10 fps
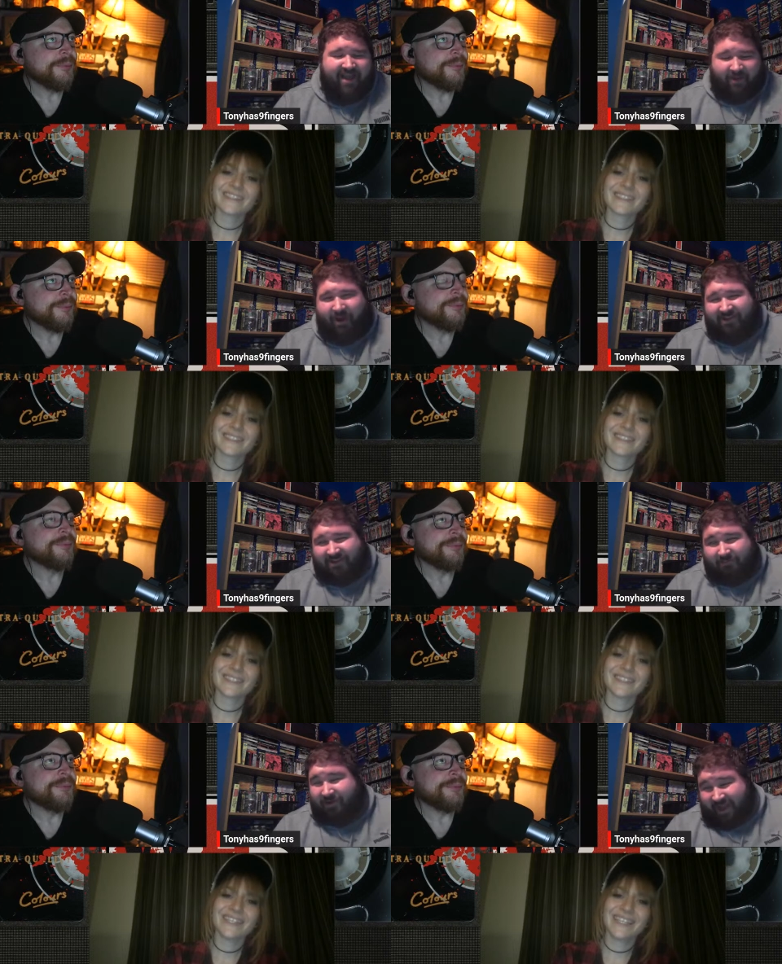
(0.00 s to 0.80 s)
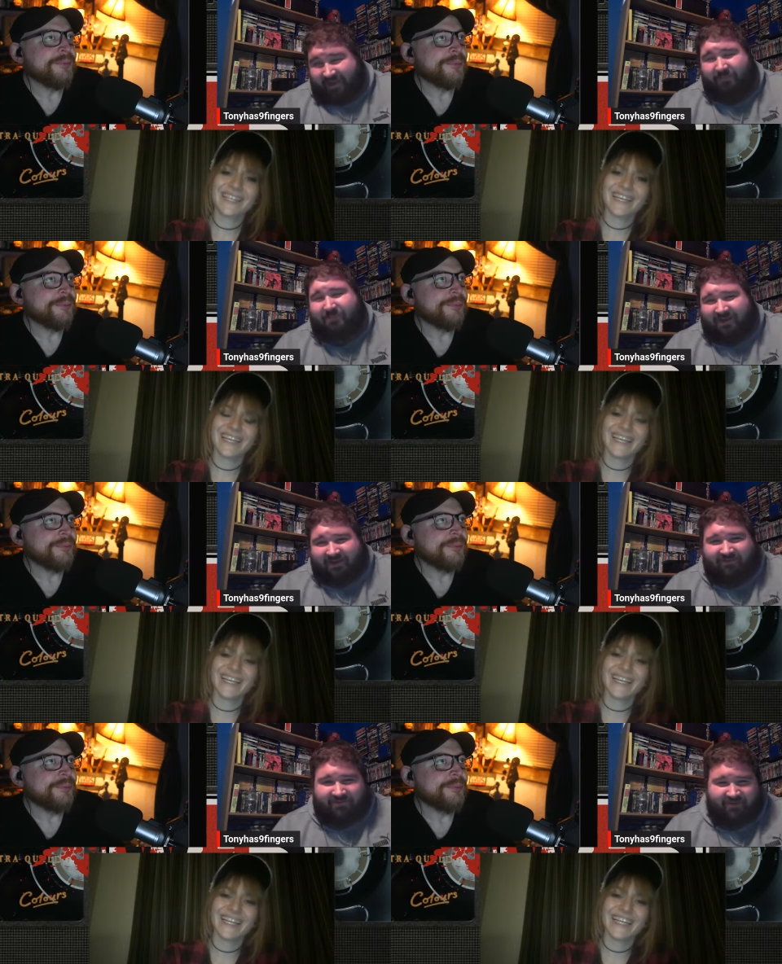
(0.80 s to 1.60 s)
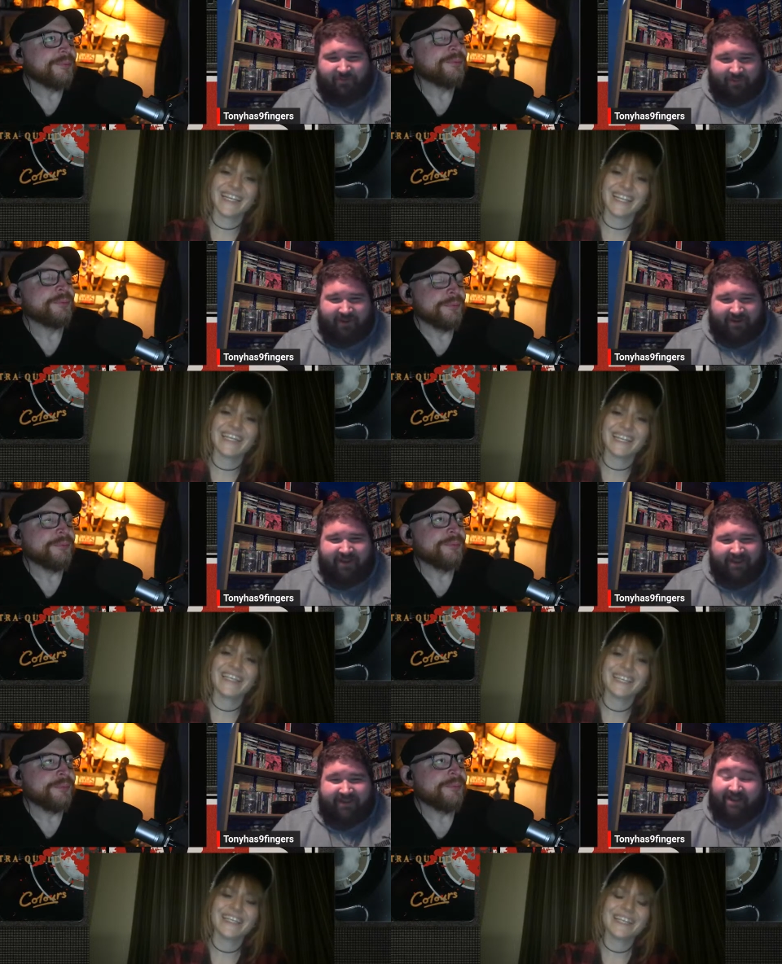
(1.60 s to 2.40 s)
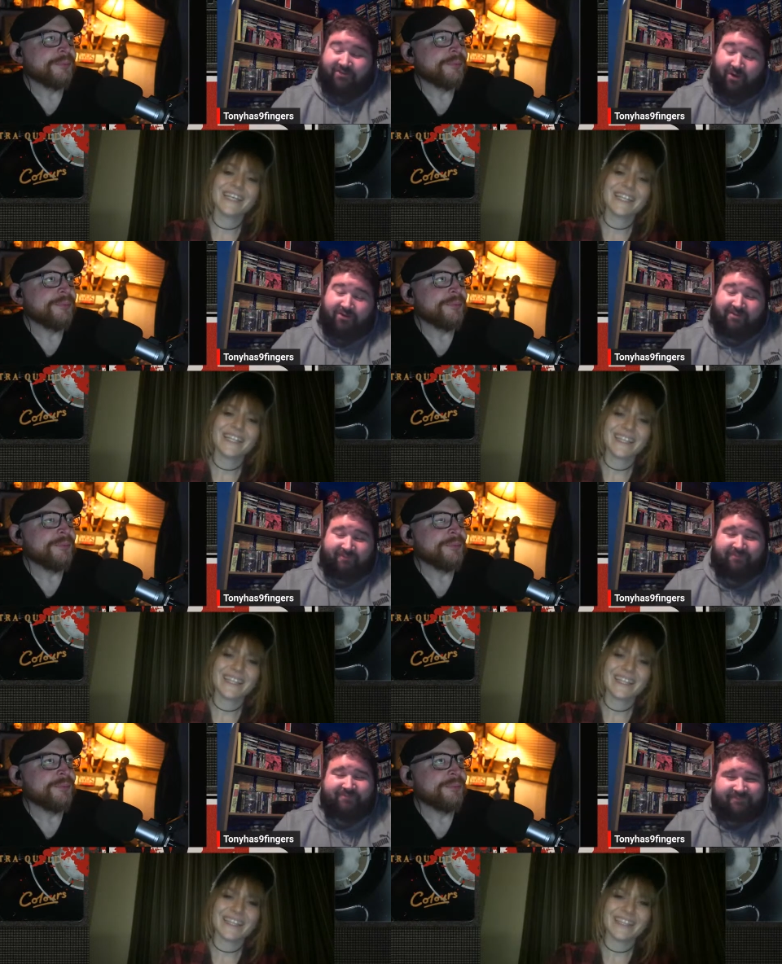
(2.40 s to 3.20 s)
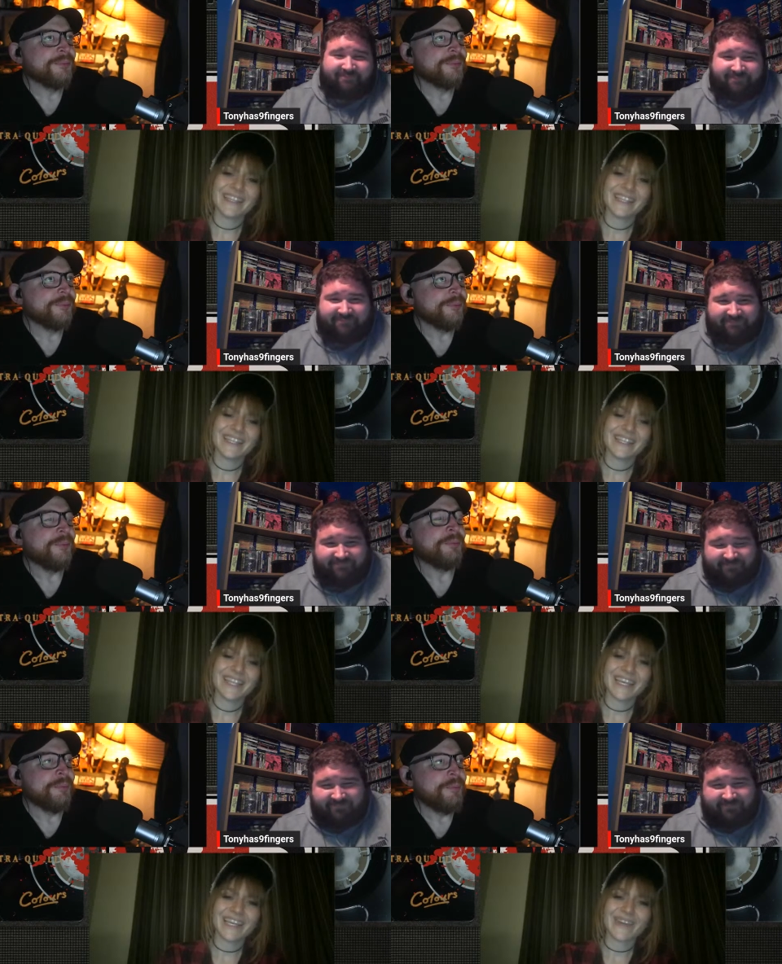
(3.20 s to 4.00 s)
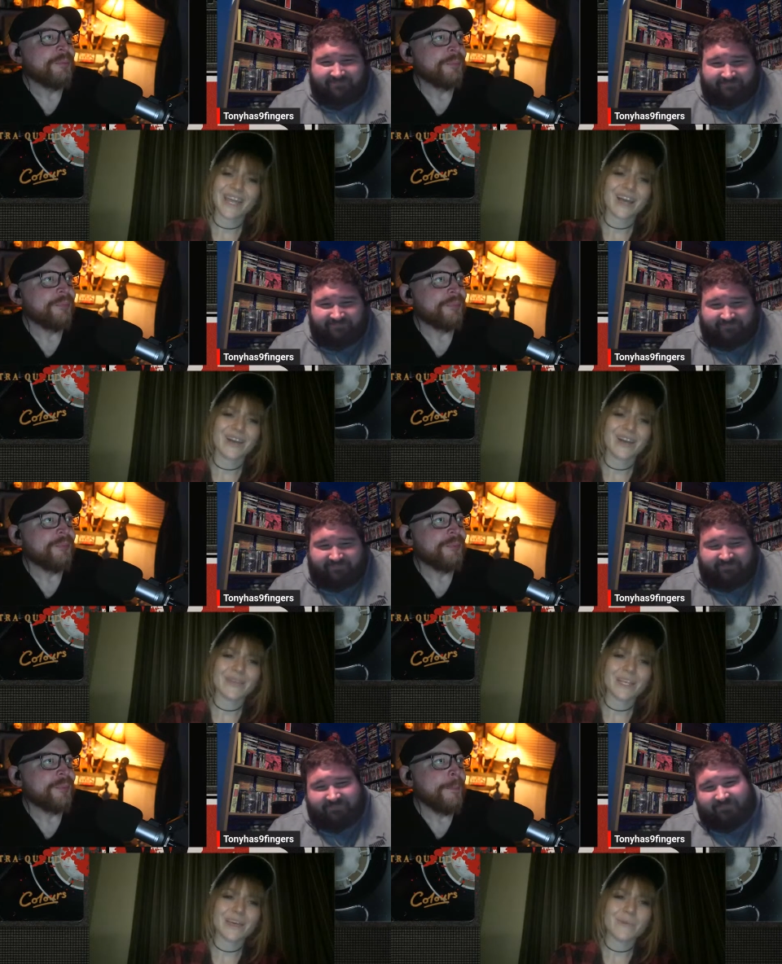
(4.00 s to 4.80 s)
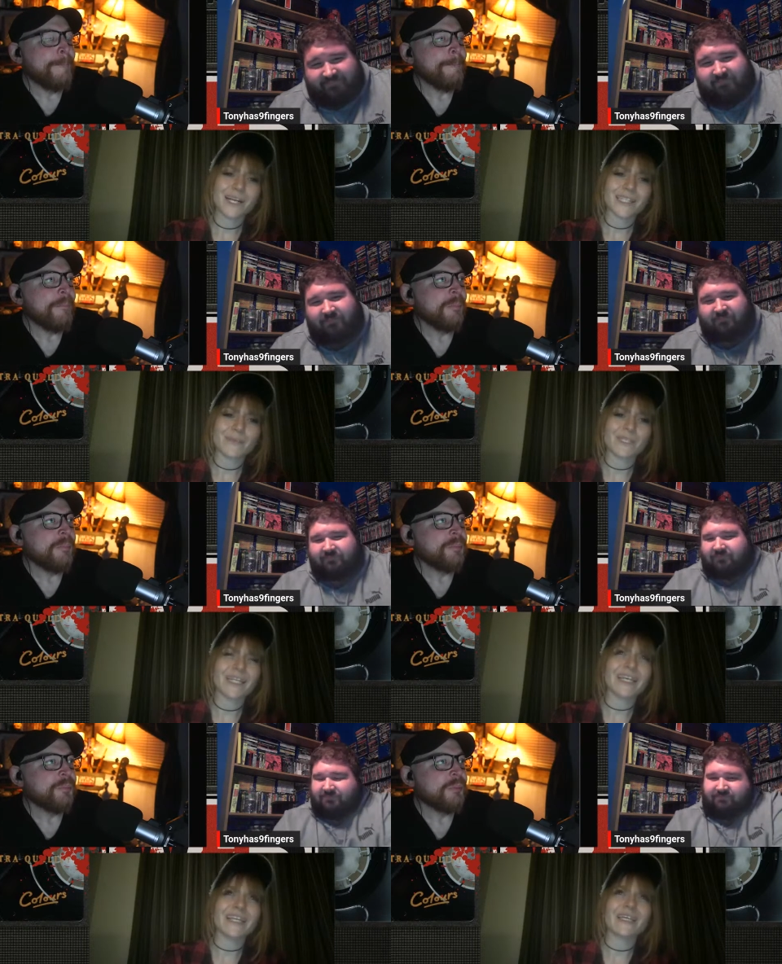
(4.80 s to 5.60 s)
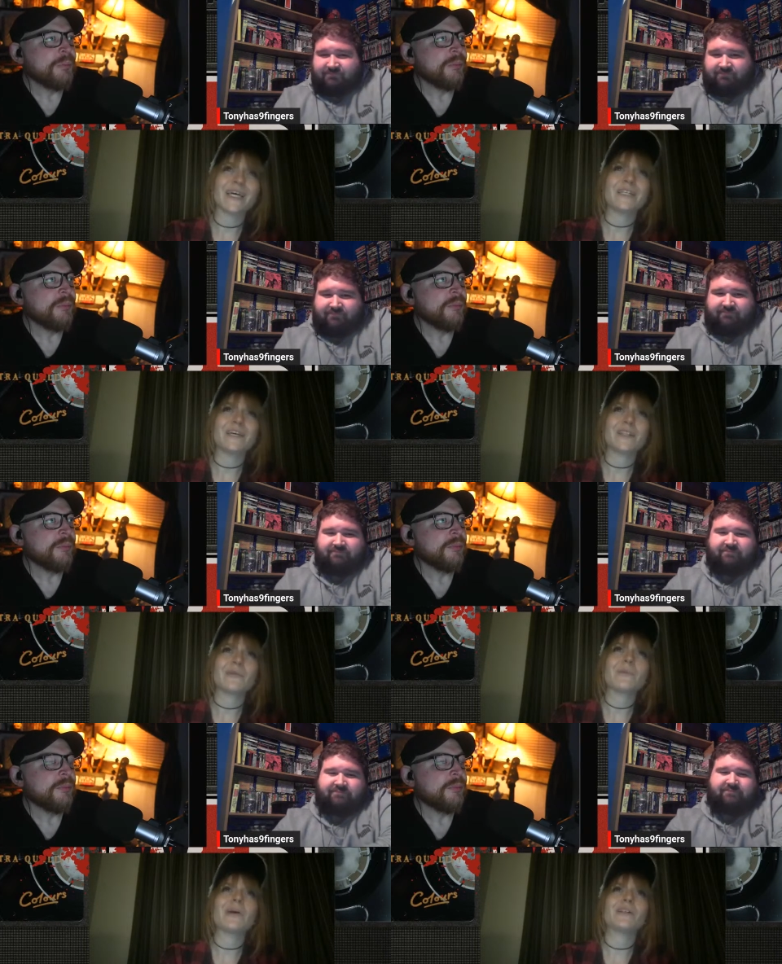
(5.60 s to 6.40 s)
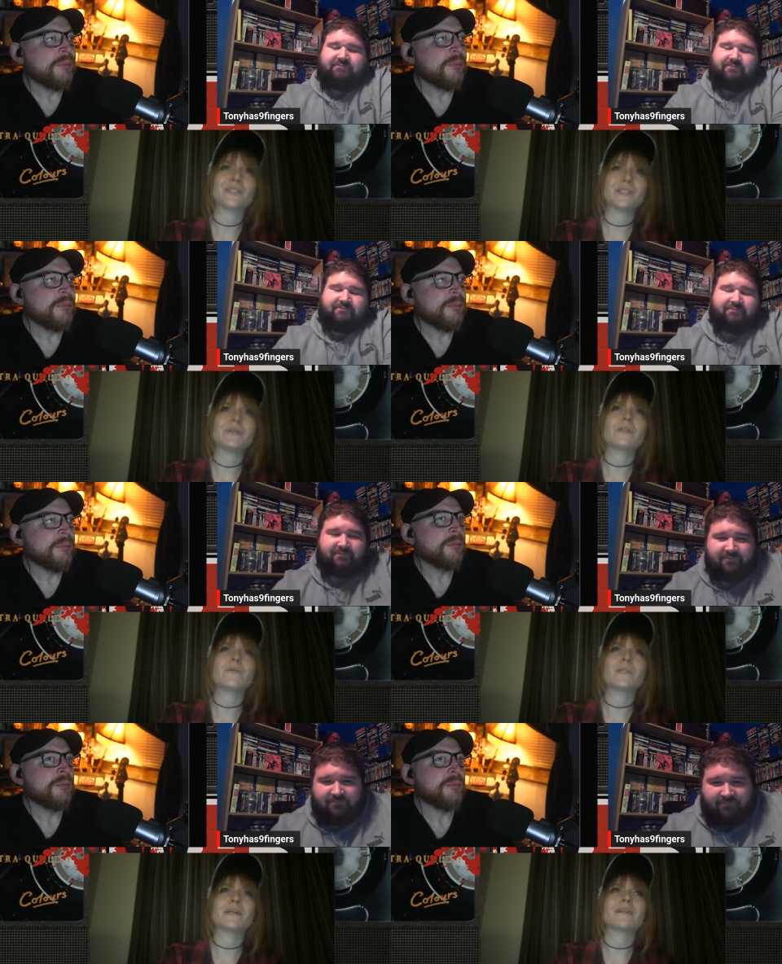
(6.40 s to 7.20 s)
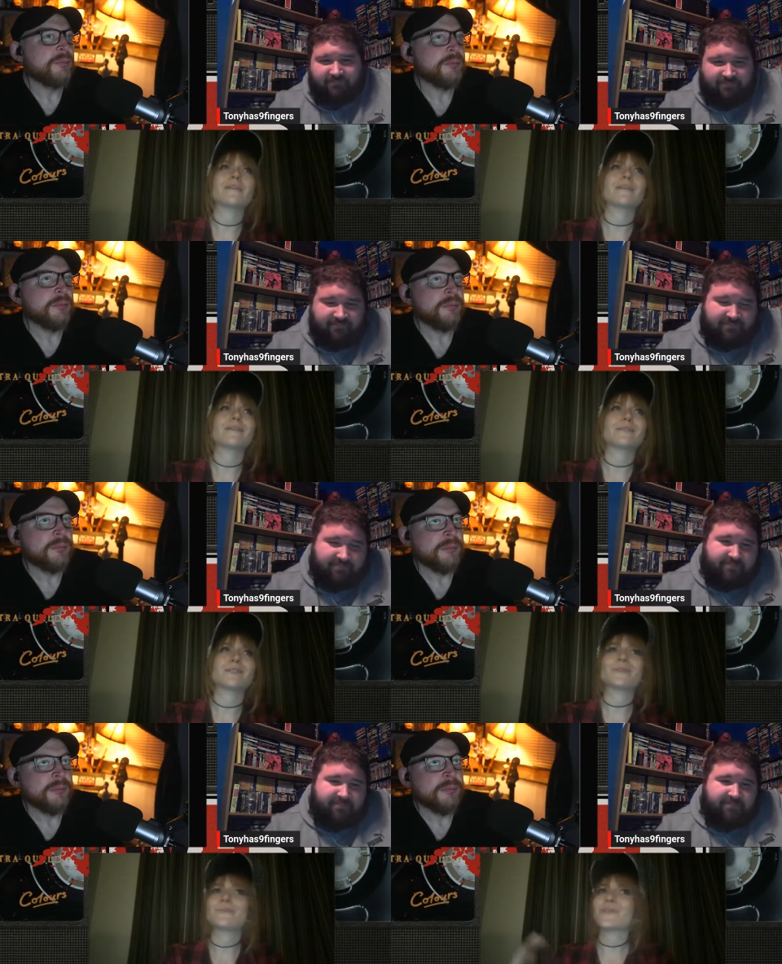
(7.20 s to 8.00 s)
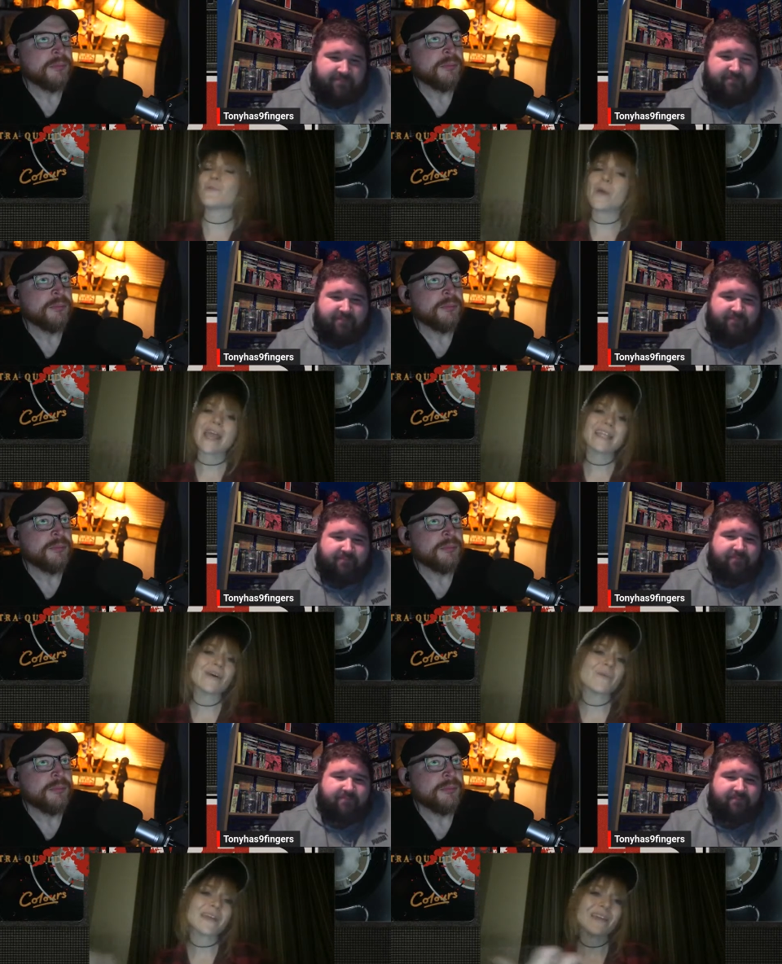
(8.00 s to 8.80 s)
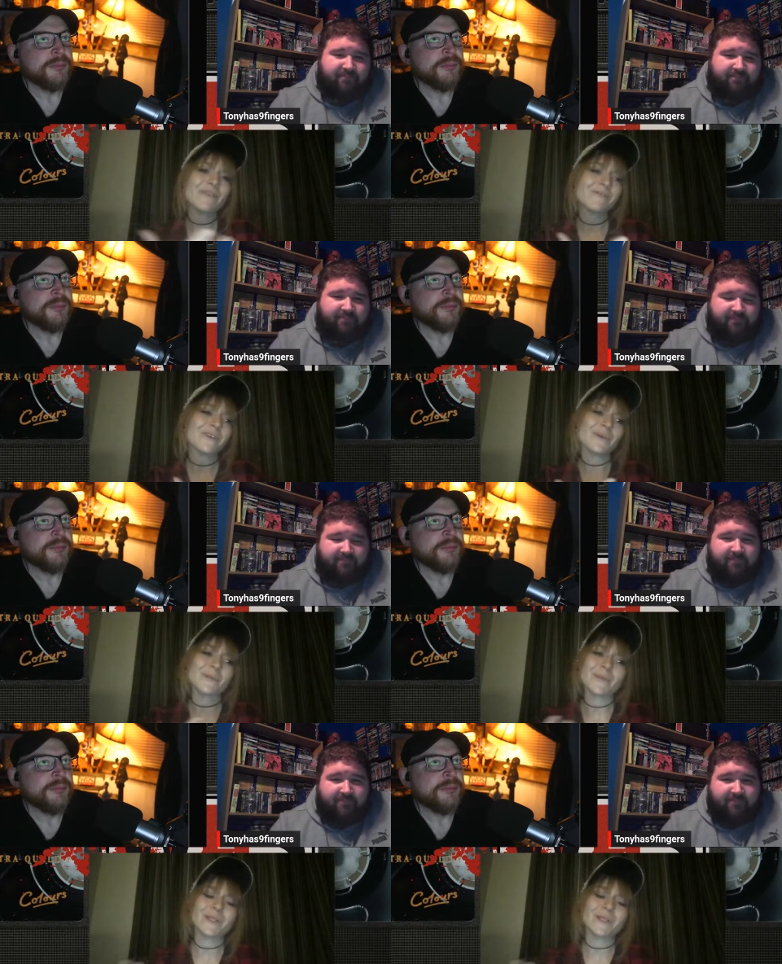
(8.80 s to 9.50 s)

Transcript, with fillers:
Speaker 1: I, I wanted to bring that up in here too, but that's awesome.
Speaker 2: Thank you. Yeah, our team made that possible. And I think another part too that was out on us just the way that we filmed